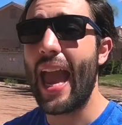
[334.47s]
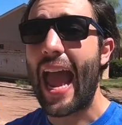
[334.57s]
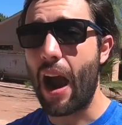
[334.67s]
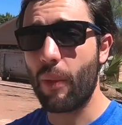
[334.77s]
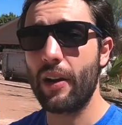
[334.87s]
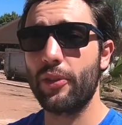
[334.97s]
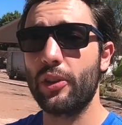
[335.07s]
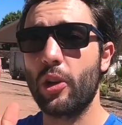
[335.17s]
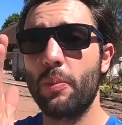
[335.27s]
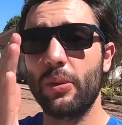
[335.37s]
However, the
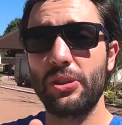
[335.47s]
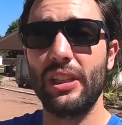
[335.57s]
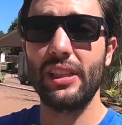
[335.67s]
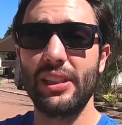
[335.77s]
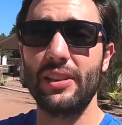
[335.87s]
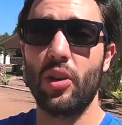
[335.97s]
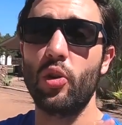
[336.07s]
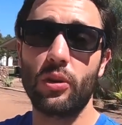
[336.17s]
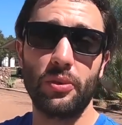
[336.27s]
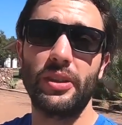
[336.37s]
GoPro 6 is on
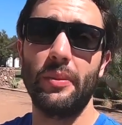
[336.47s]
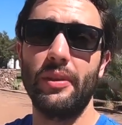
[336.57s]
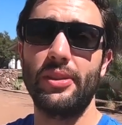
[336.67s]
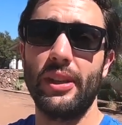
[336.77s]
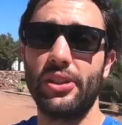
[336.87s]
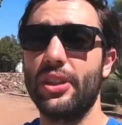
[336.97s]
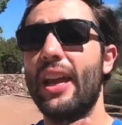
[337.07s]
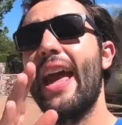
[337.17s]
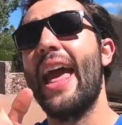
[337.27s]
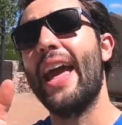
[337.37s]
normal stabilization
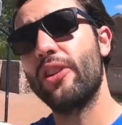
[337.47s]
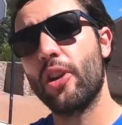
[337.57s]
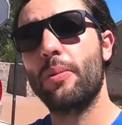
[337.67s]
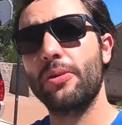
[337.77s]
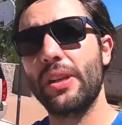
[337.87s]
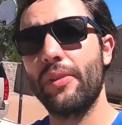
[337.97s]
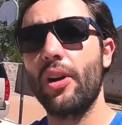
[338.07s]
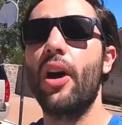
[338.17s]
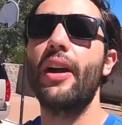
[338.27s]
and the GoPro 7 on